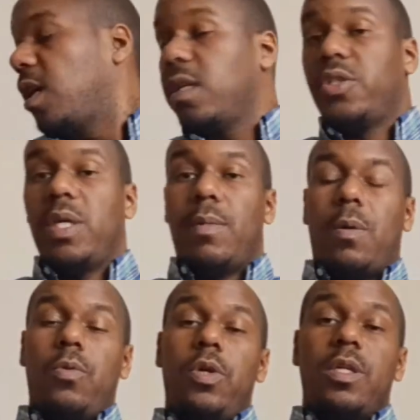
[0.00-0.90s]
drink my
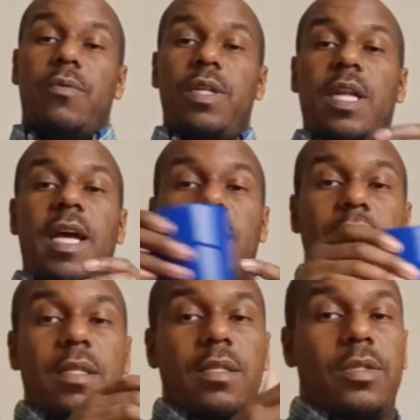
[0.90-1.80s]
water and relax in
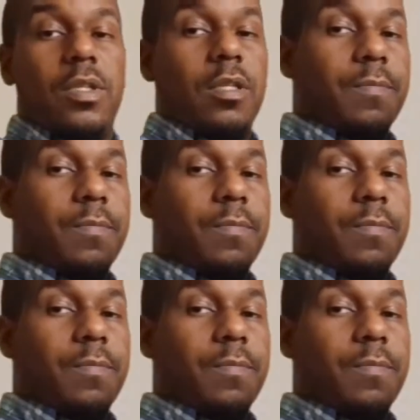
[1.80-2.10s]
this joint.